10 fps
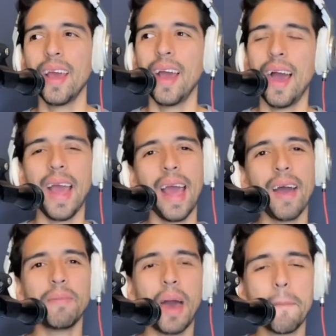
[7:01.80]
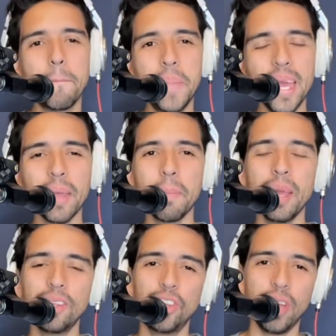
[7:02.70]
I have a
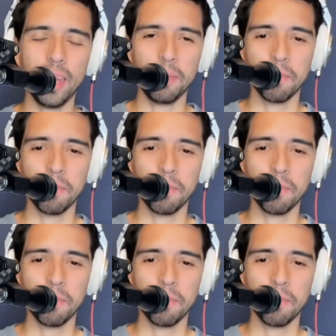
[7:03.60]
big shot.